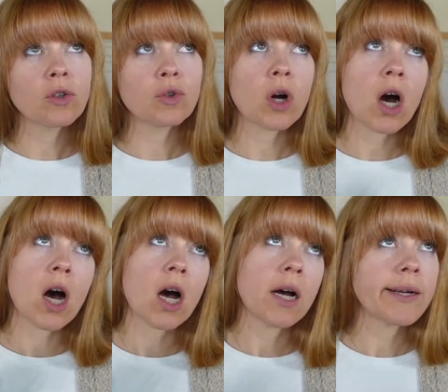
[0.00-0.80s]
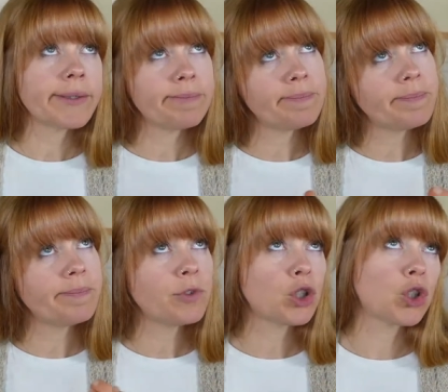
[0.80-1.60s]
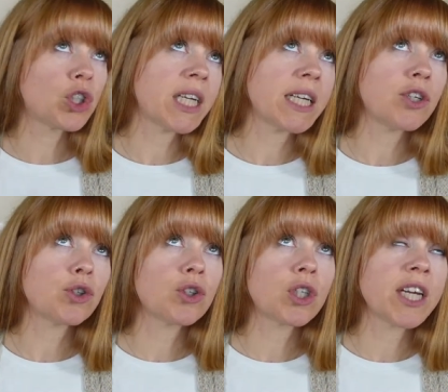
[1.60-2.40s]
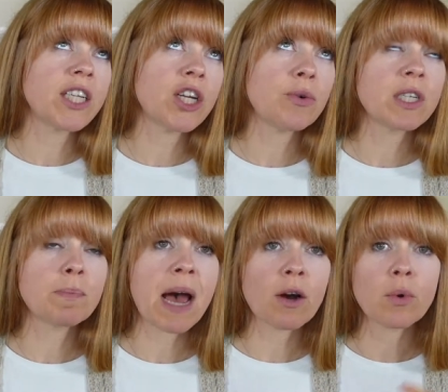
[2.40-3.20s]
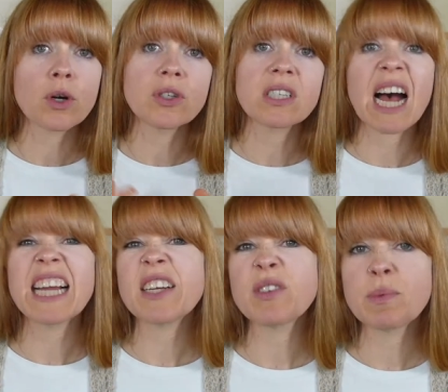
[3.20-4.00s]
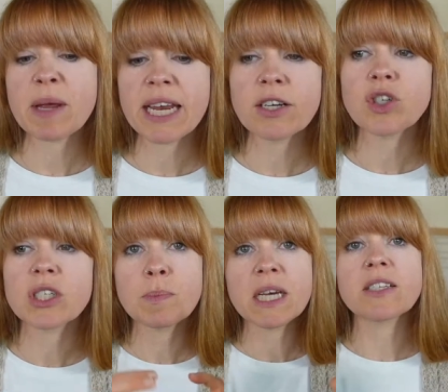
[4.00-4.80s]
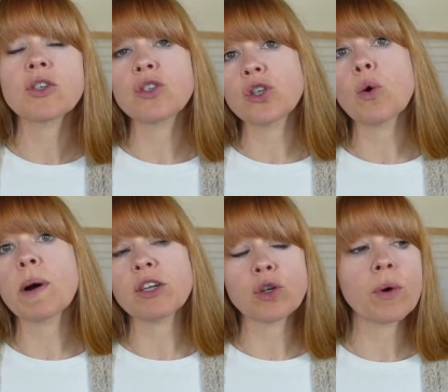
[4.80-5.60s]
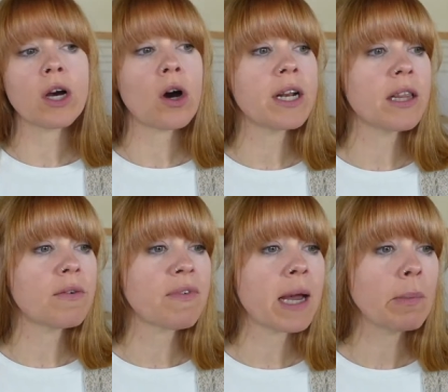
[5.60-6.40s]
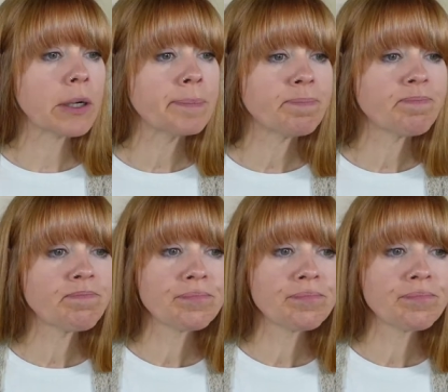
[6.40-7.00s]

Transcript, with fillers: long draw, continuous backwards kind of spinning, just because there's so much going on in the fiber.